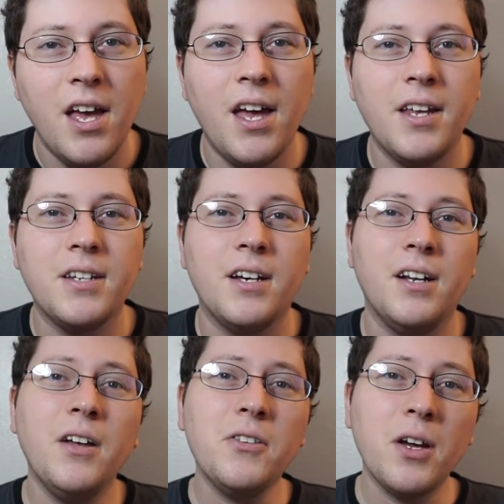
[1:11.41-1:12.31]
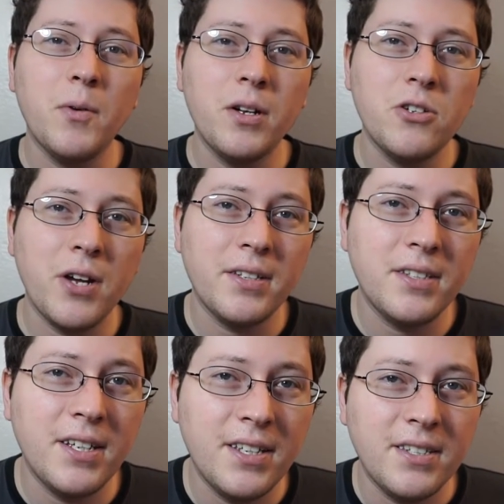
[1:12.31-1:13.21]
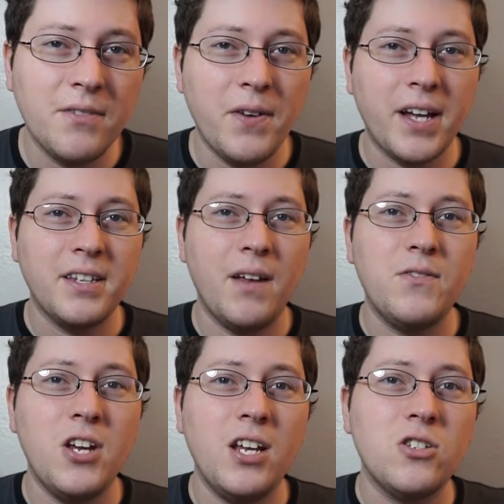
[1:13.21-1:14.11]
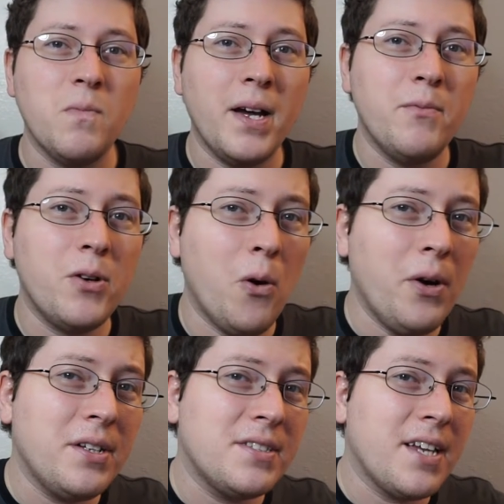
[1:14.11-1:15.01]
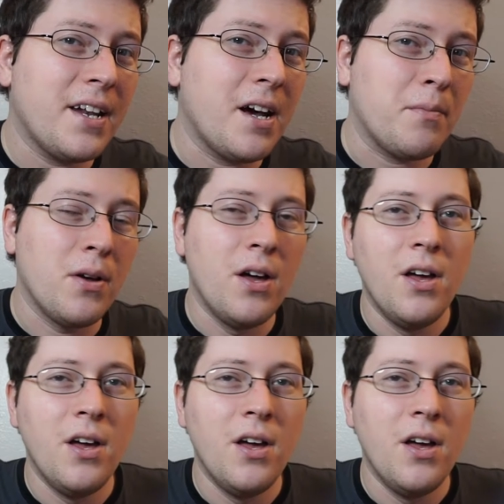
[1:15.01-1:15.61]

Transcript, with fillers: And uh, another thing I wanna address is the fact that I've changed my recording setup.